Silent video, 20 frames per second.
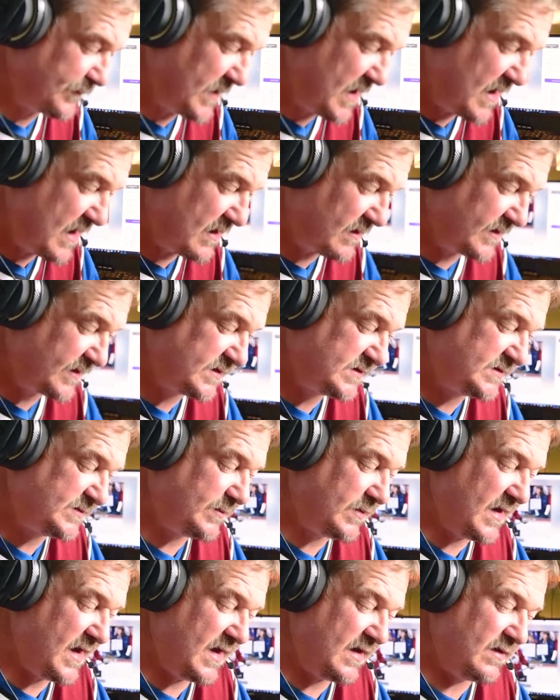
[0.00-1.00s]
and I'll
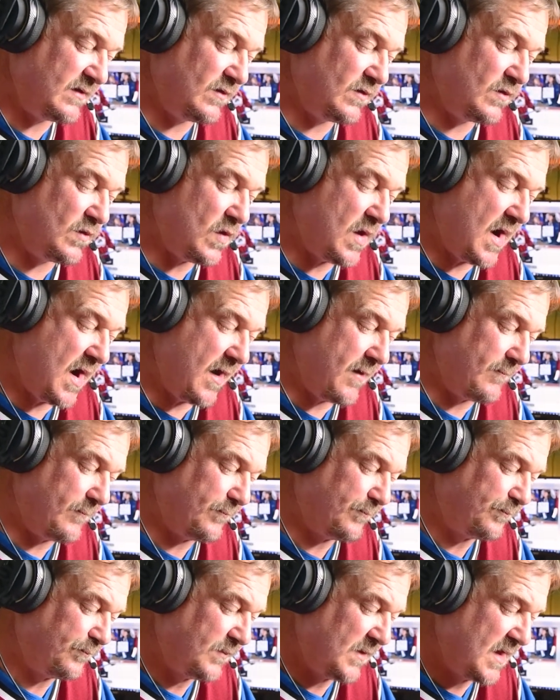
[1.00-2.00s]
explain you why.
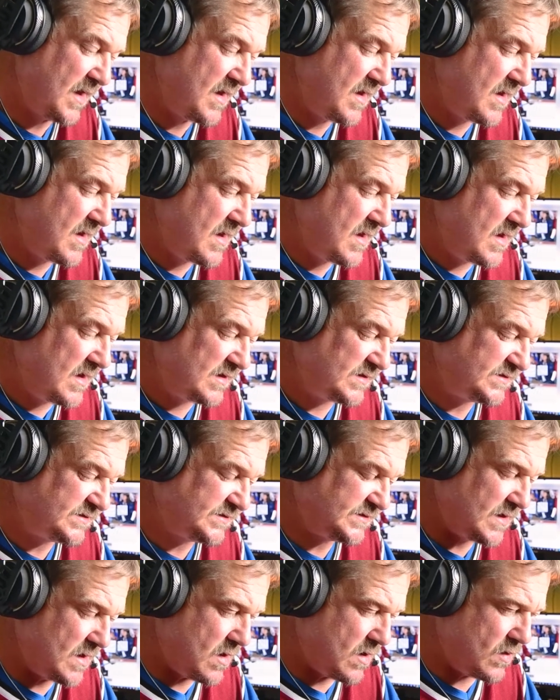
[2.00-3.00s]

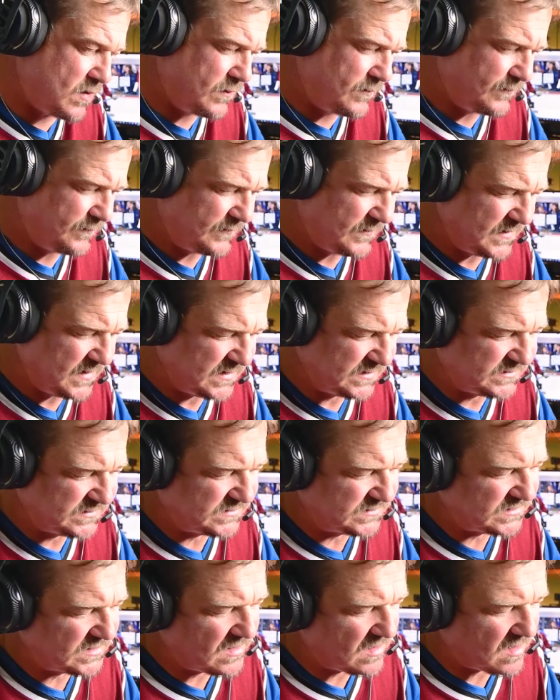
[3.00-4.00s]
So this
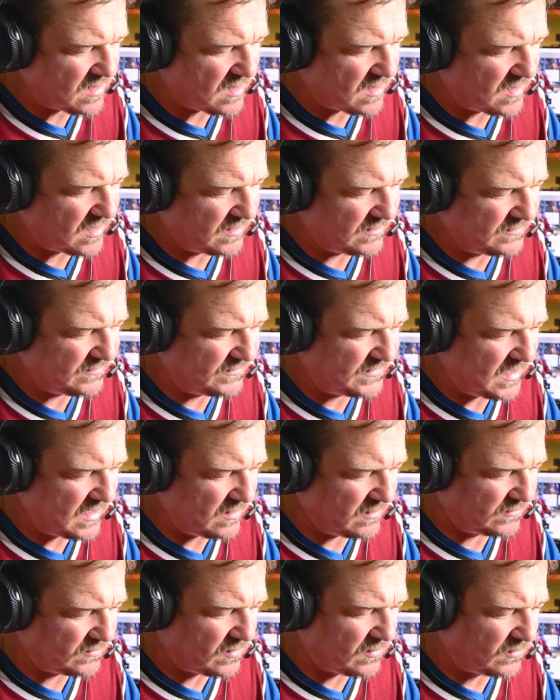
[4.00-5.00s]
is card, they
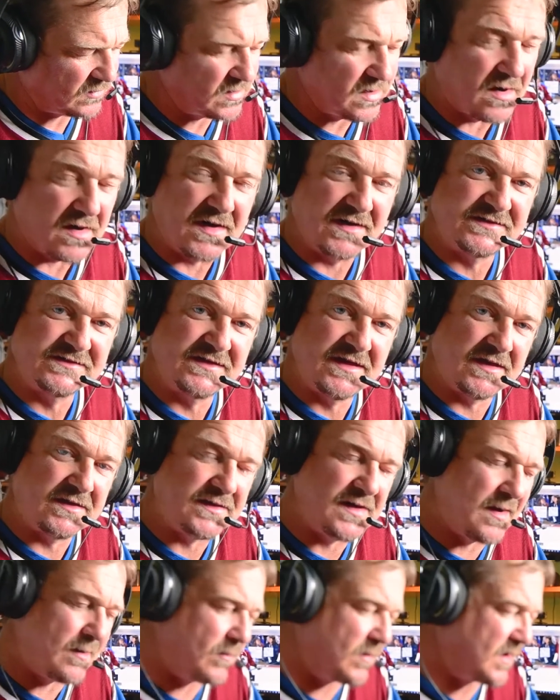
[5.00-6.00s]
all cards get
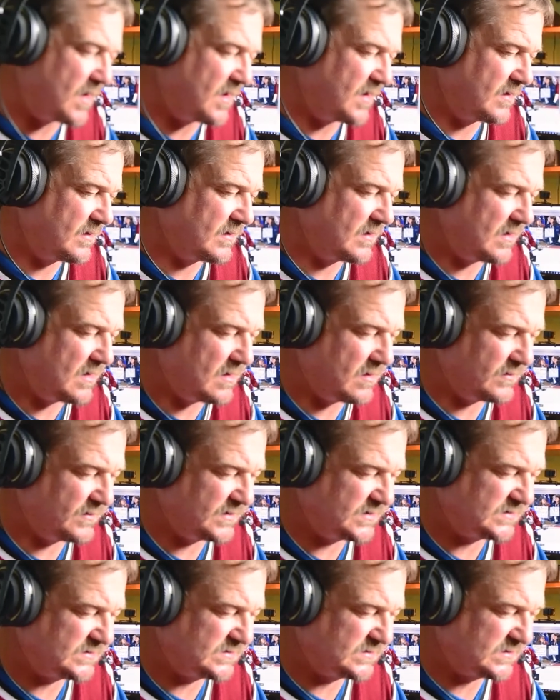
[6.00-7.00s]
numbered, you know.
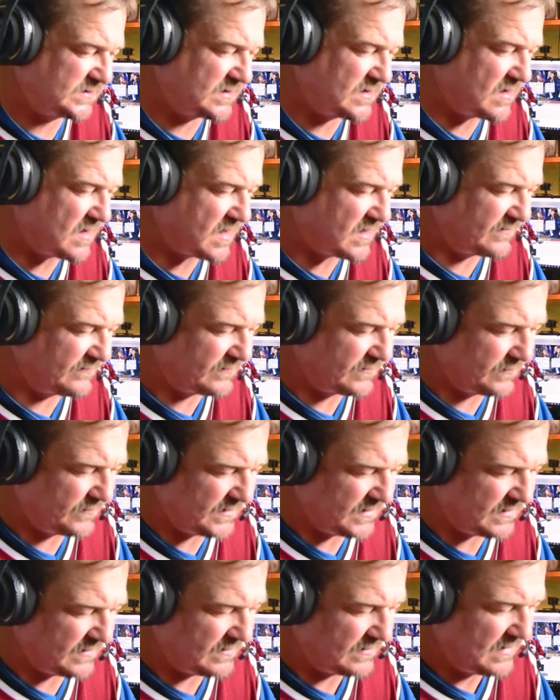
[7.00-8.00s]
This is a card from
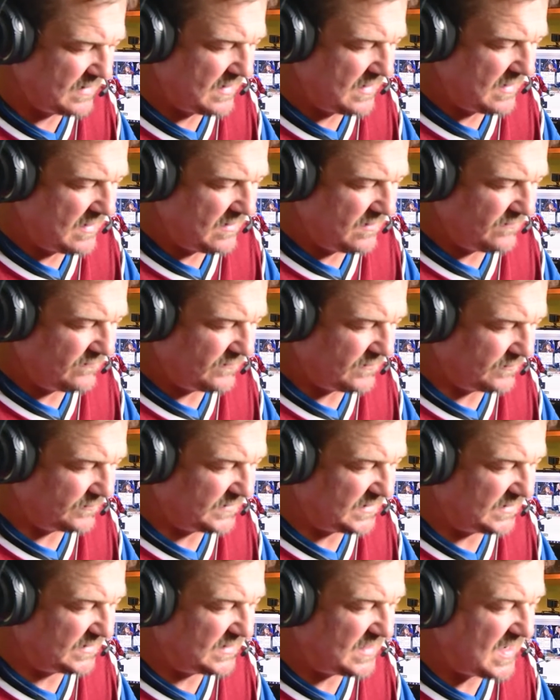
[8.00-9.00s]
the
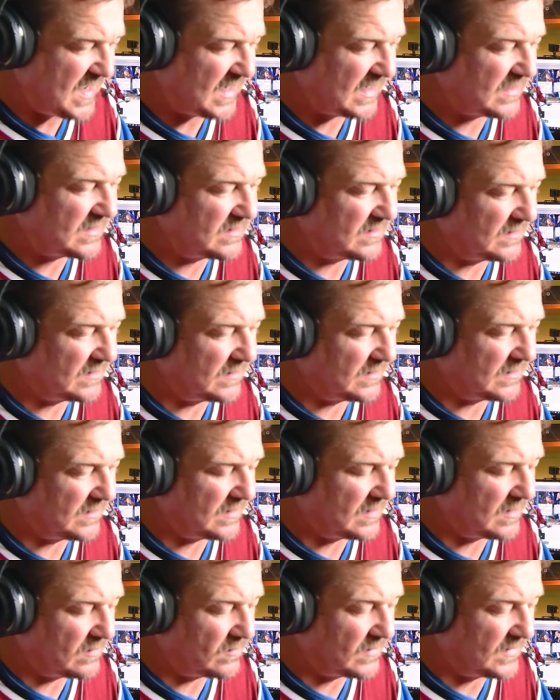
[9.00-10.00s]
deck,
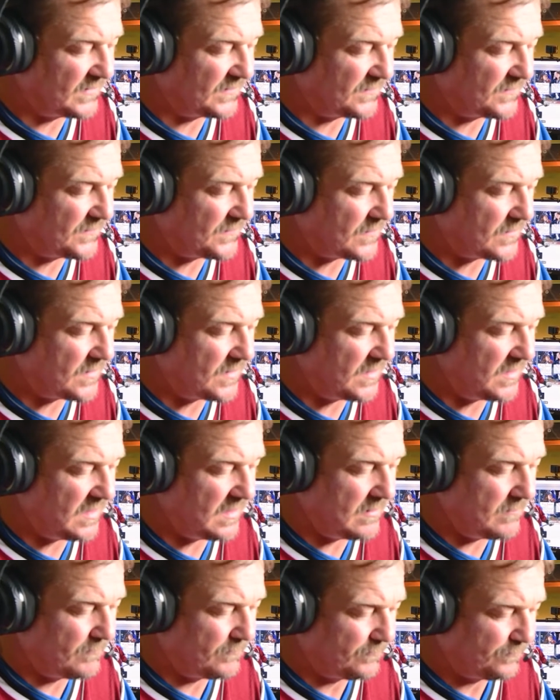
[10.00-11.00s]

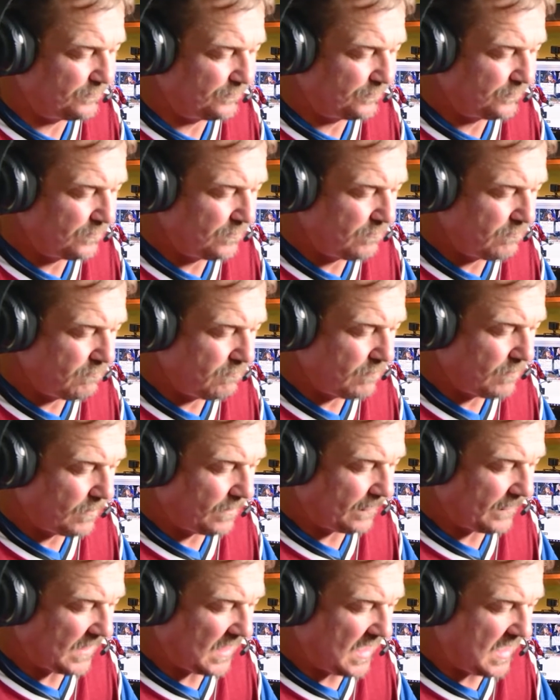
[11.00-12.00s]
130.
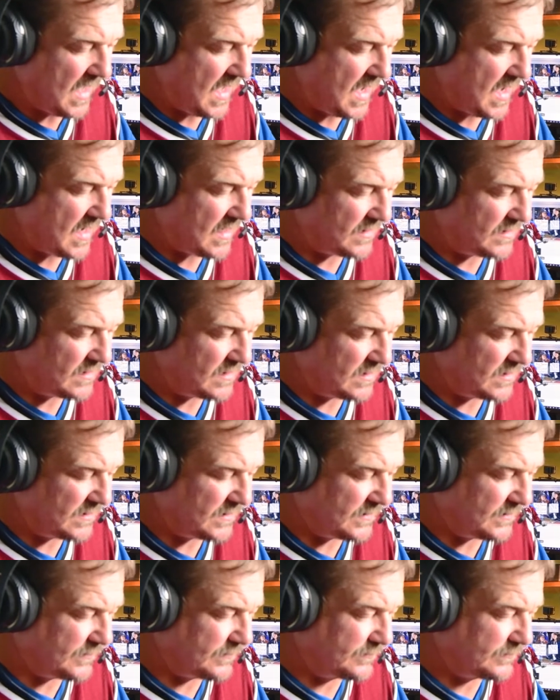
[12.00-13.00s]
And
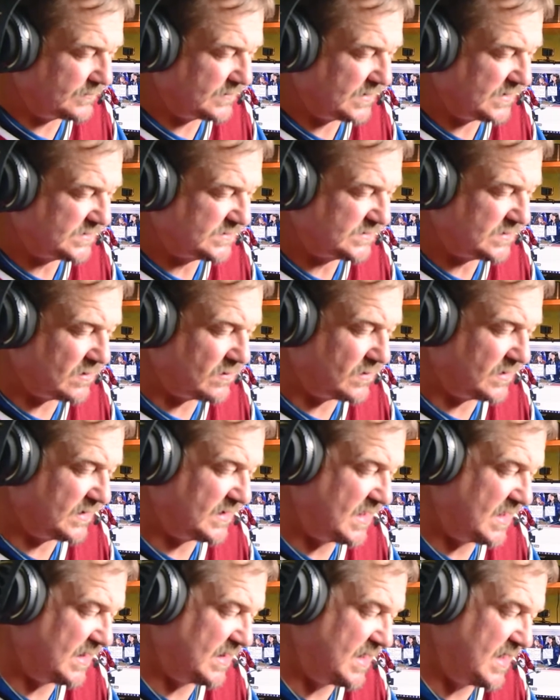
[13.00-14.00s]
so what
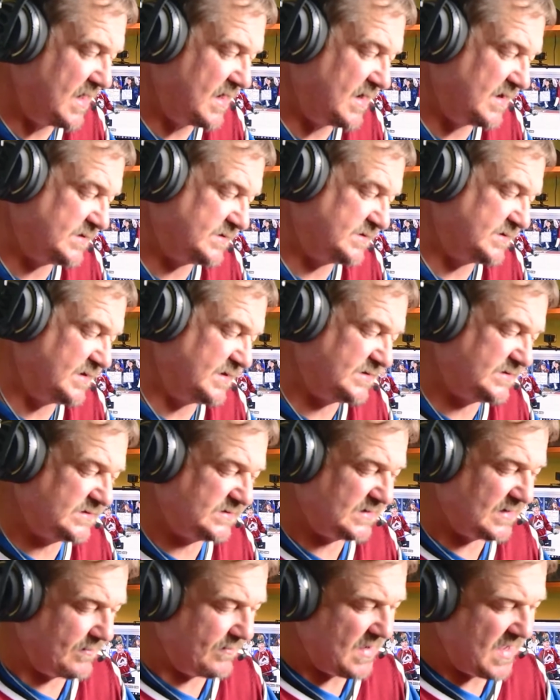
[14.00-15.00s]
they did is, this
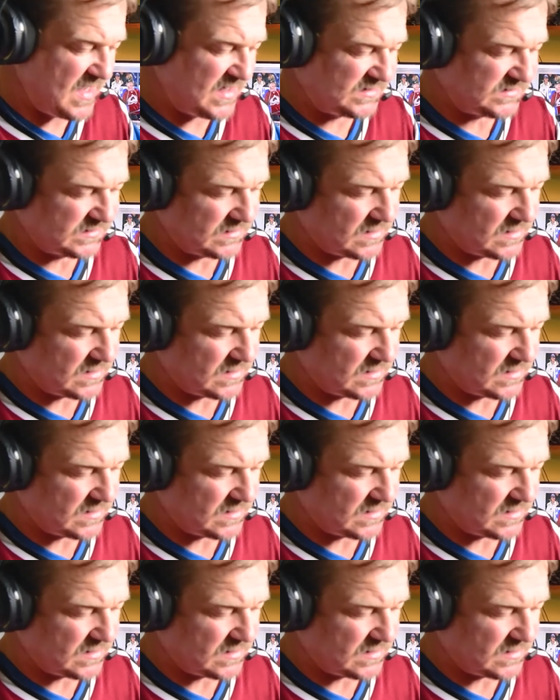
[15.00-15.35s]
is the base